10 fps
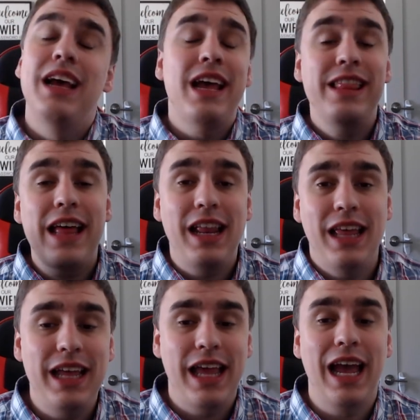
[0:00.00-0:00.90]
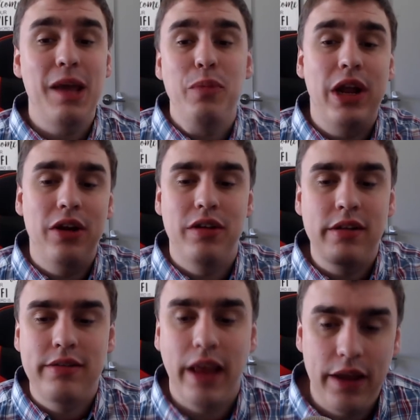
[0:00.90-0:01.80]
and that he came here to
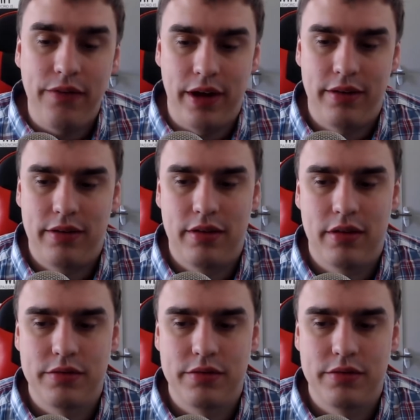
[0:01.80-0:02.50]
save us.